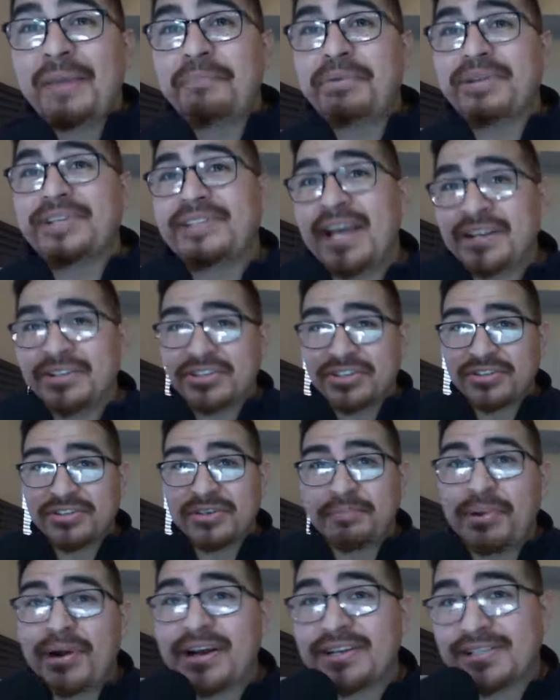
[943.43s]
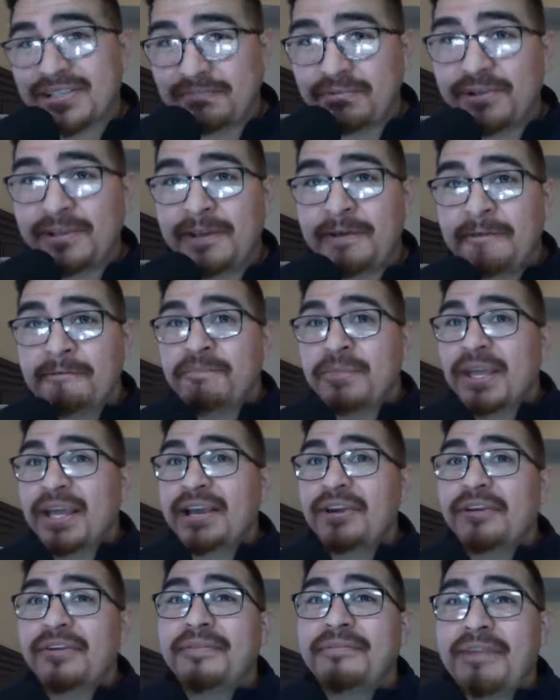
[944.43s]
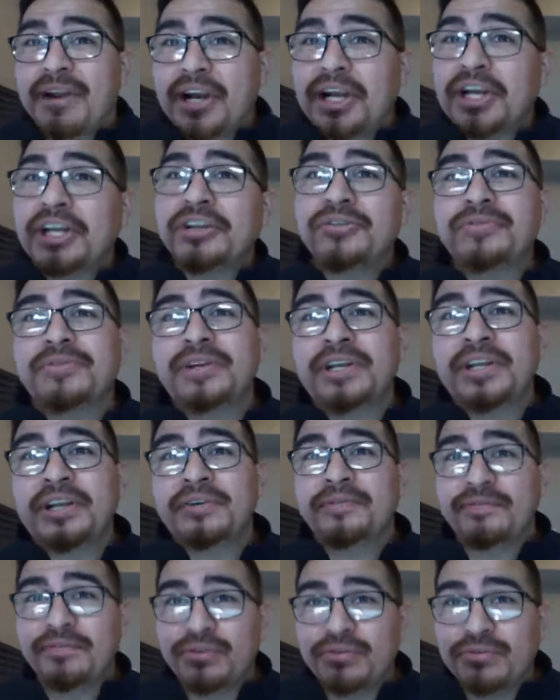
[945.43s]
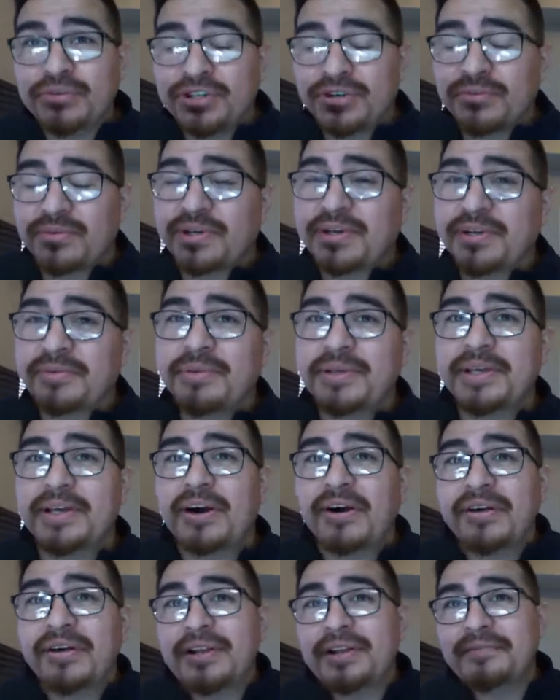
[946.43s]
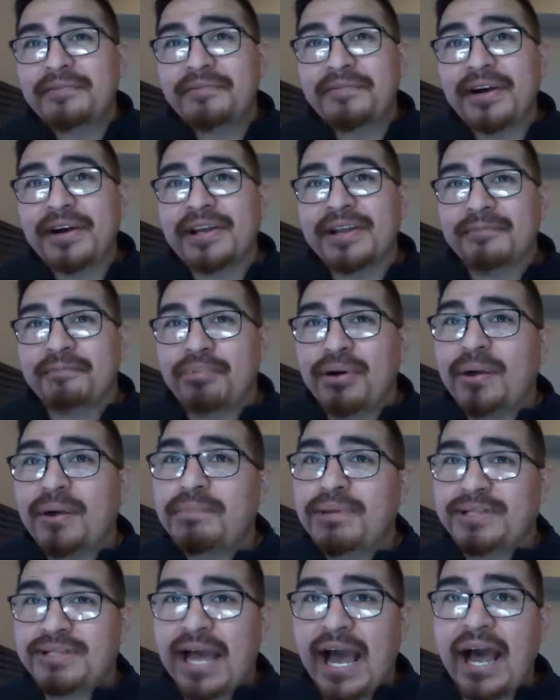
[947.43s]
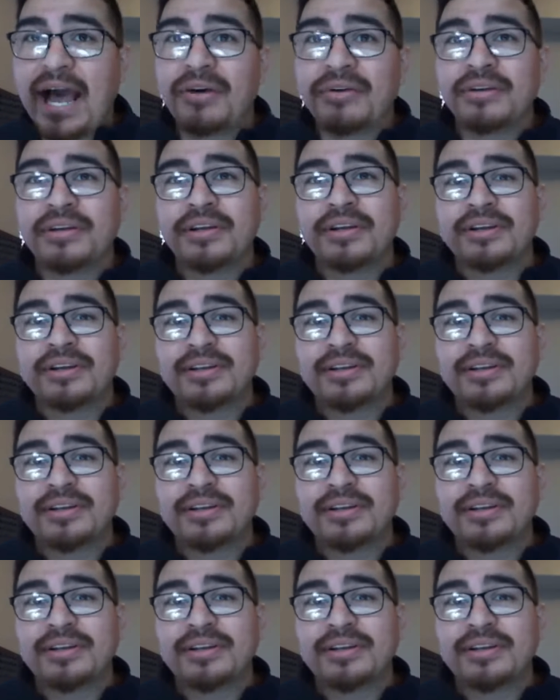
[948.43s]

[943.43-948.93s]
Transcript: Potentially, possibly here in the very near future, we're going to be calling it fucking Puppy Town.